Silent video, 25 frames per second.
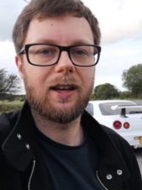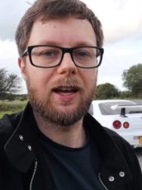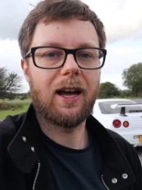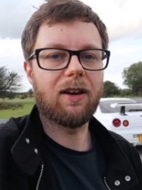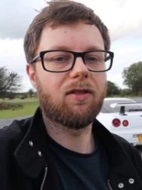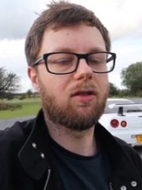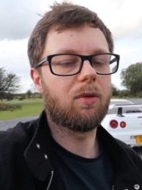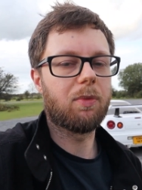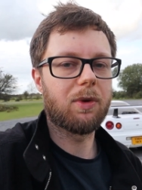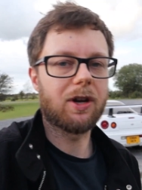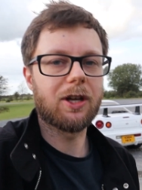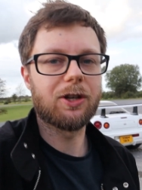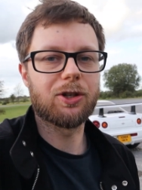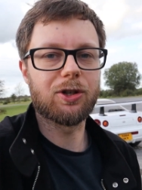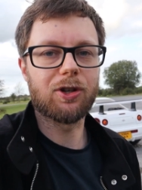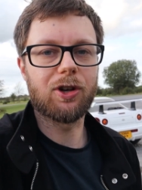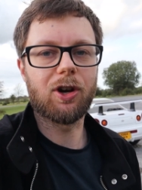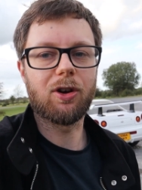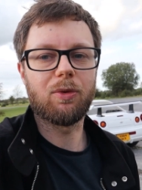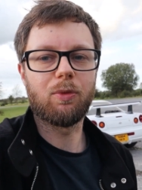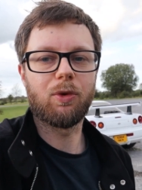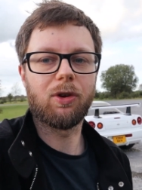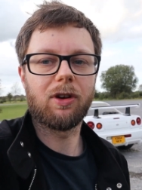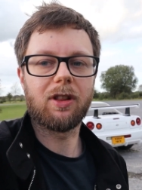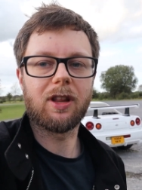everybody
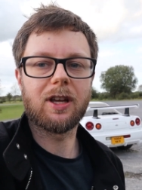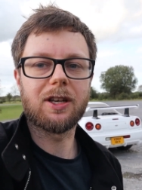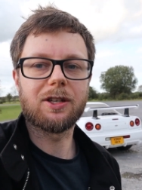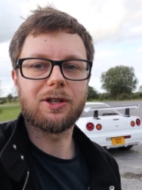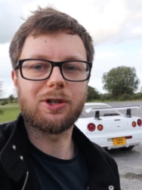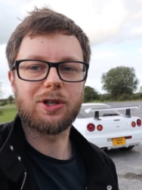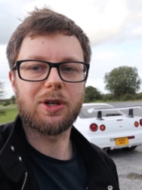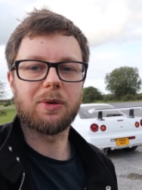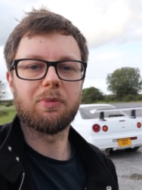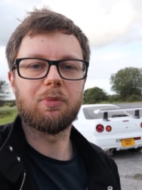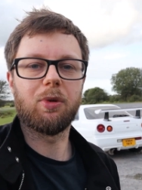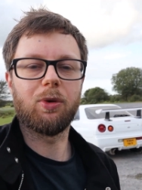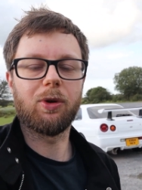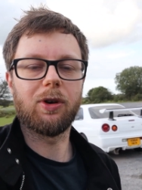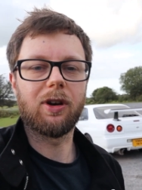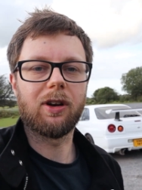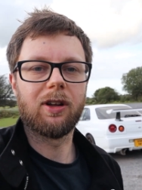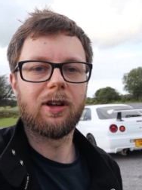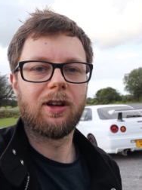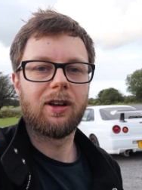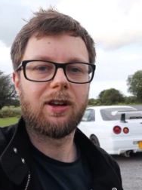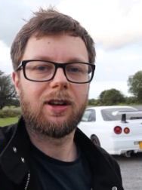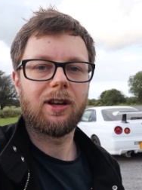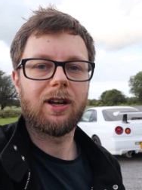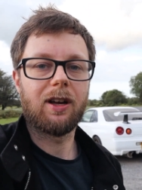should own one of these at some point.
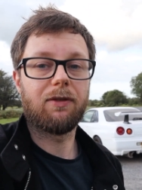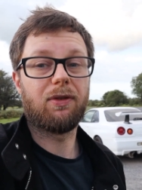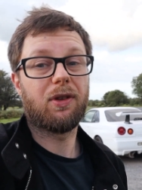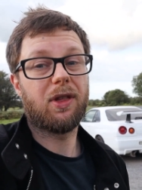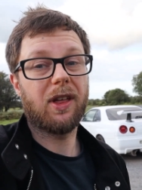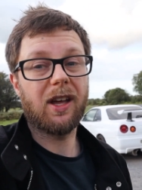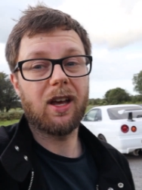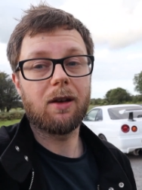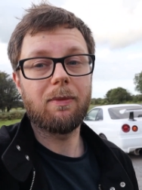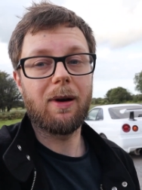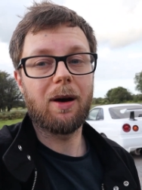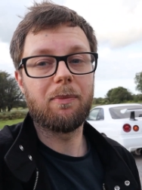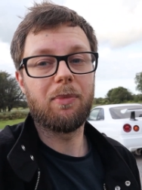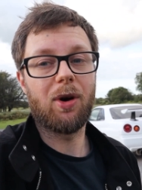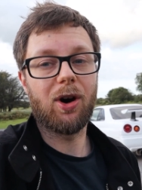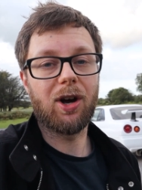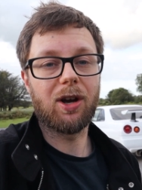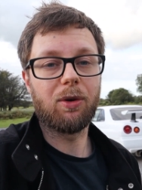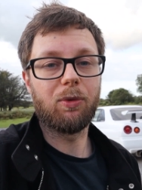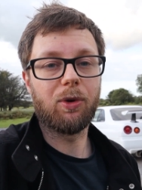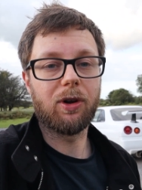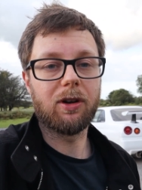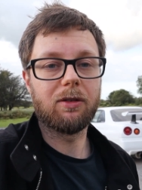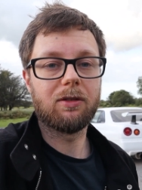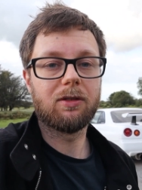If you're thinking about
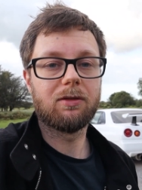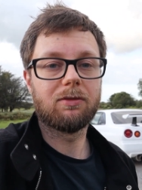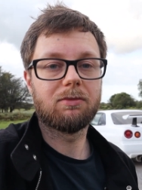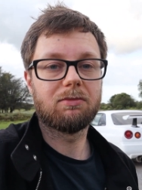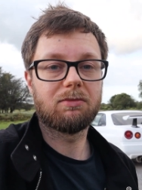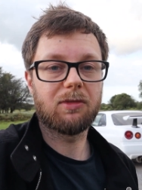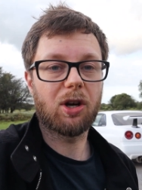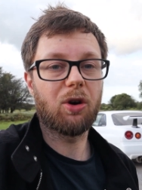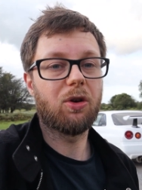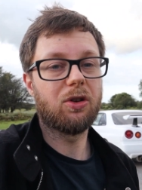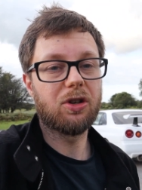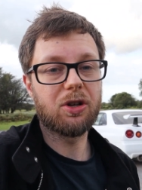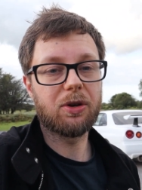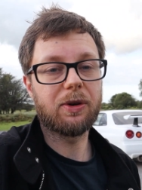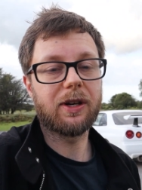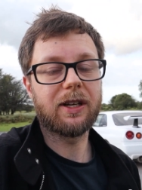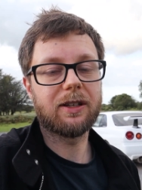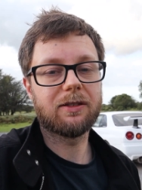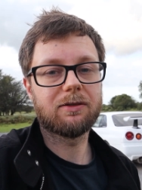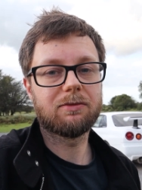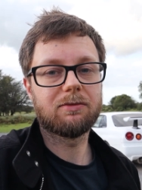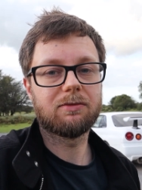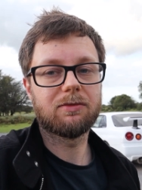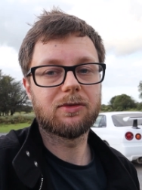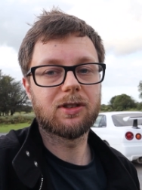buying one, go and do
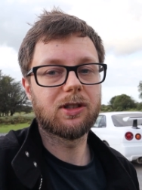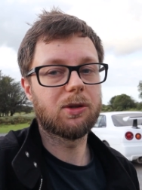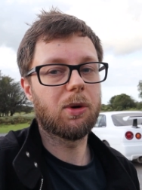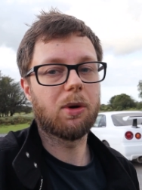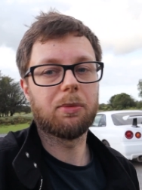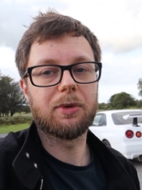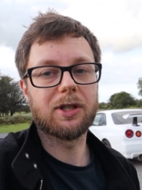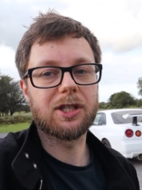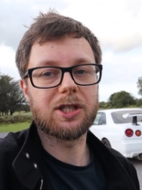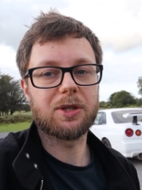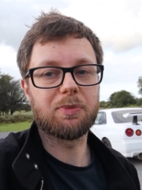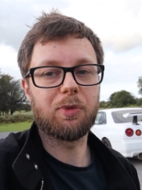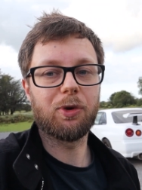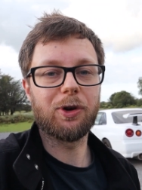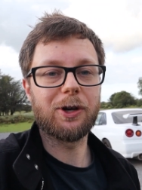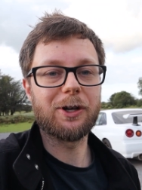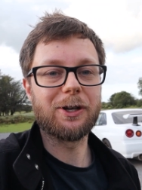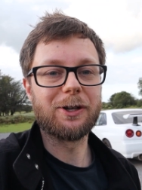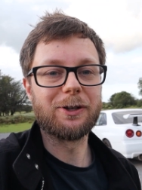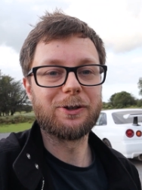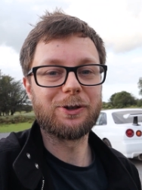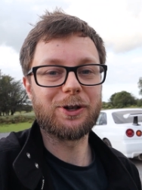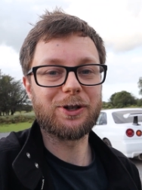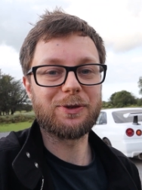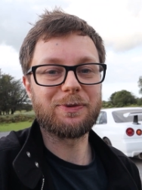it. You won't be
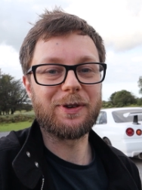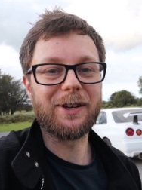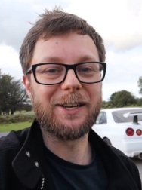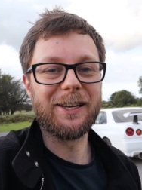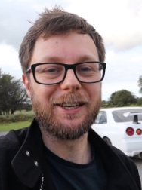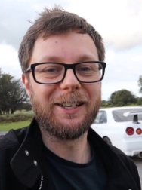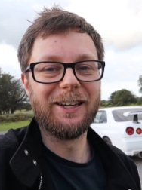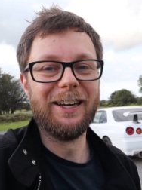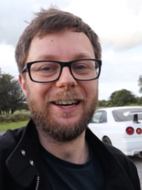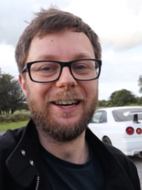disappointed, trust me.